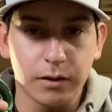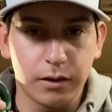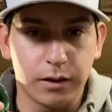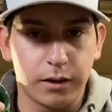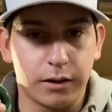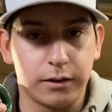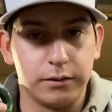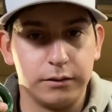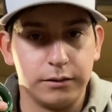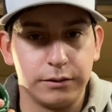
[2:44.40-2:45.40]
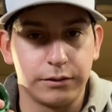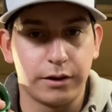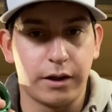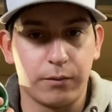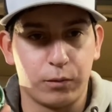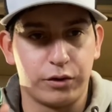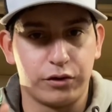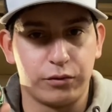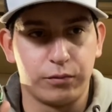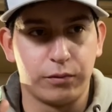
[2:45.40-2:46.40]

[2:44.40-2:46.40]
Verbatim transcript: uh, today, which